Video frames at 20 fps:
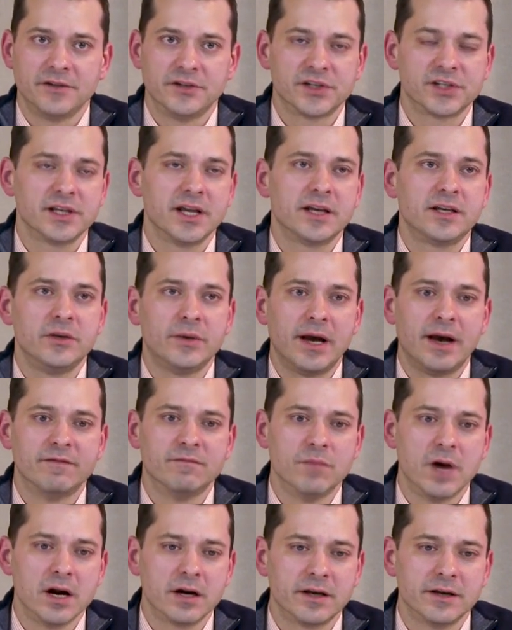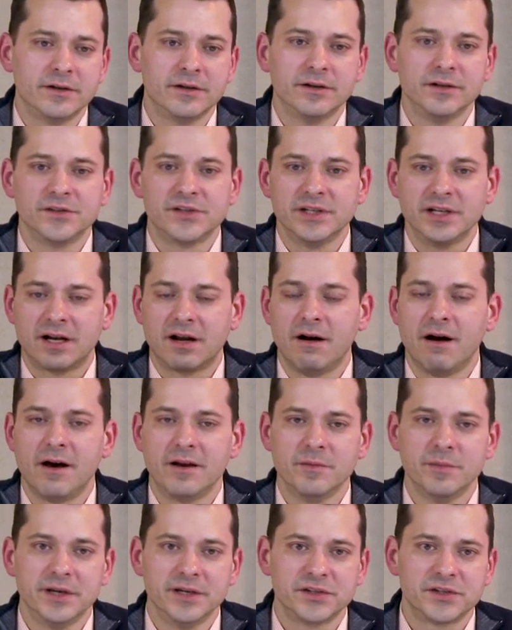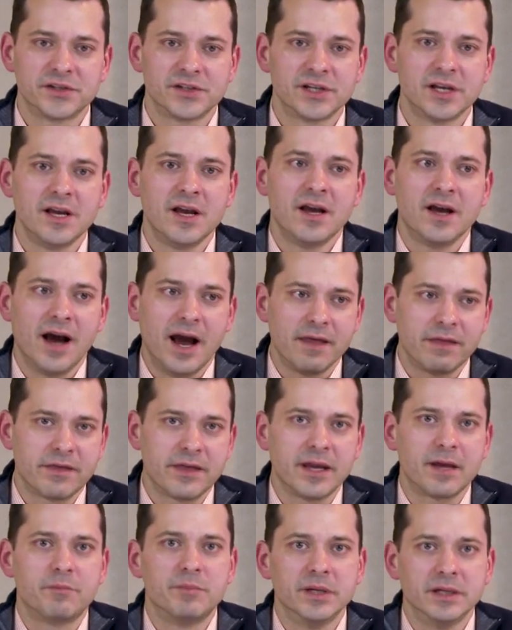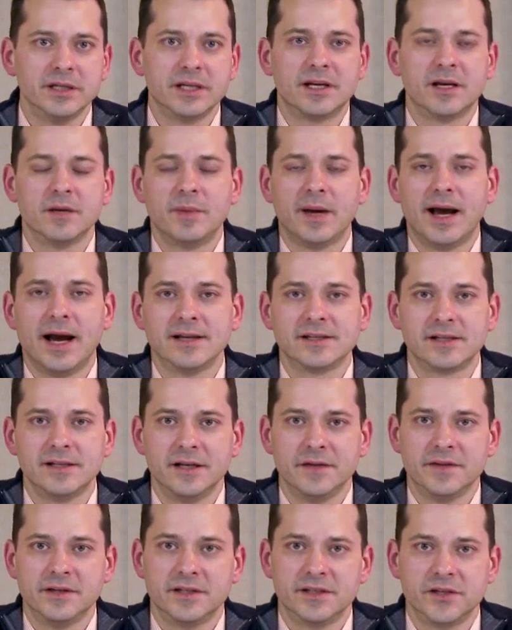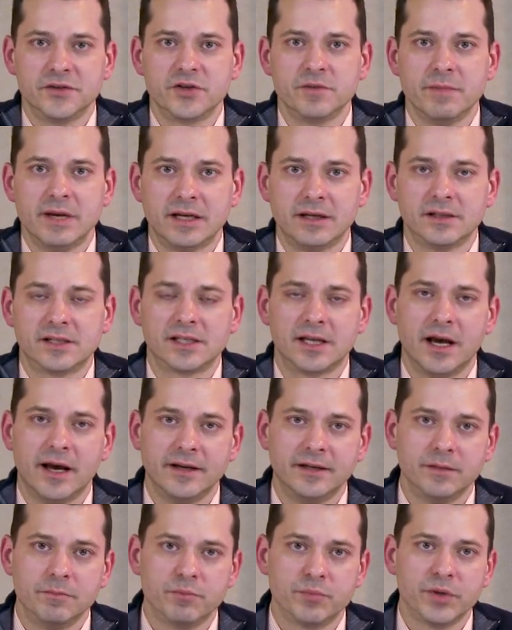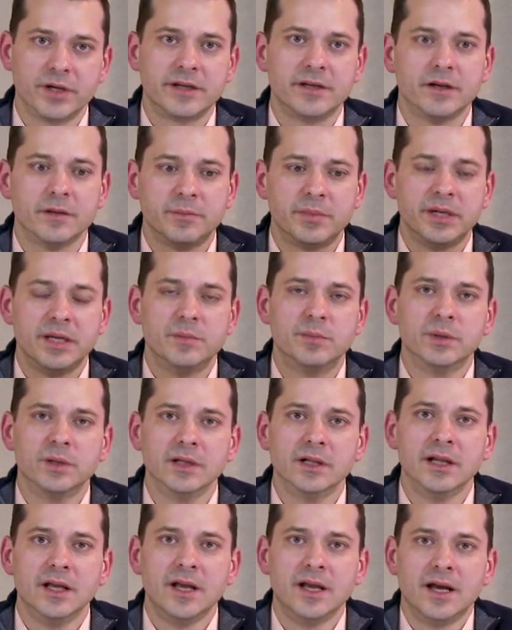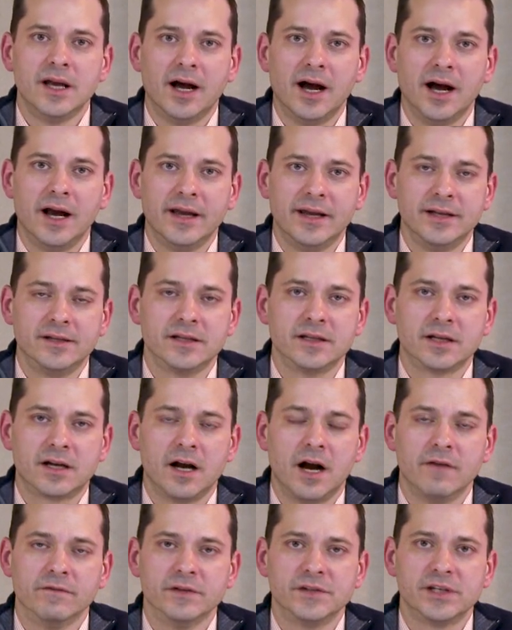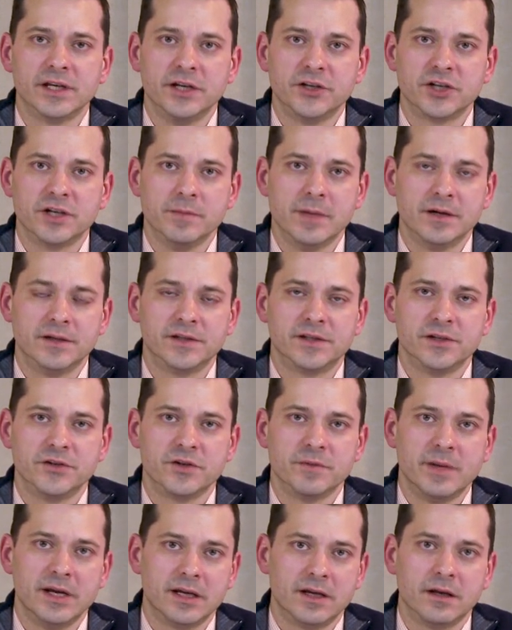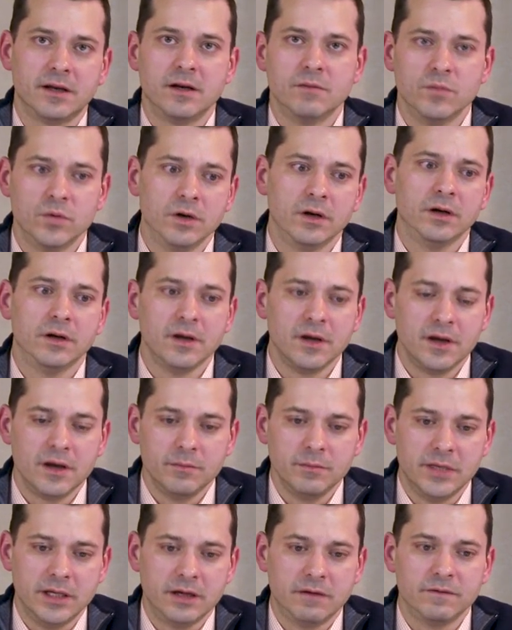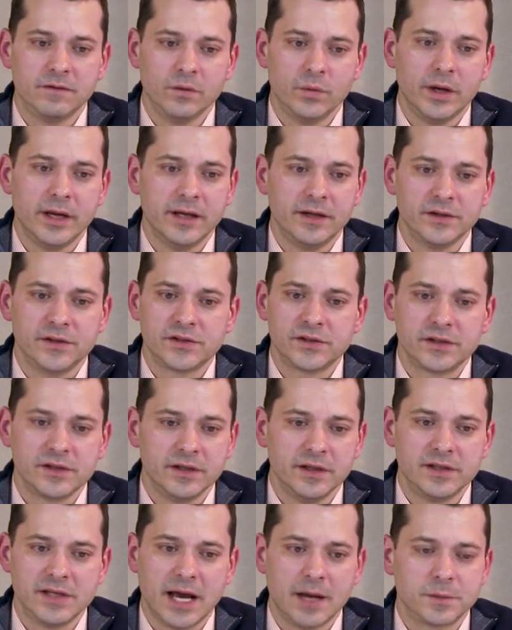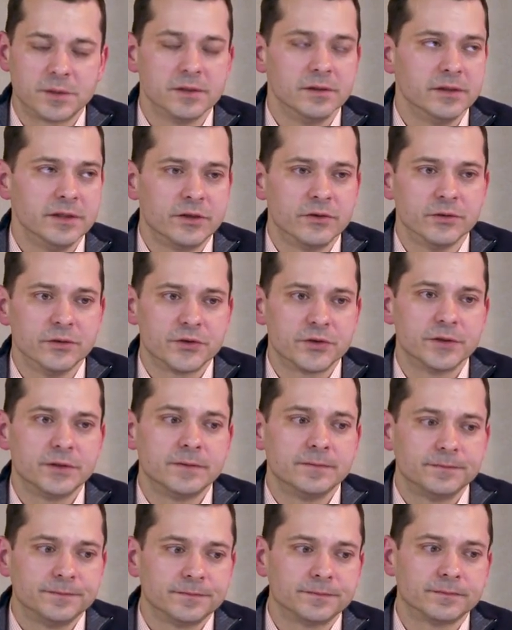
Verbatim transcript: Just like you have marketers and economists, I think building capacity on the decision making side to bring your people uh, into the conversation about decision making in a more meaningful way is, is absolutely crucial.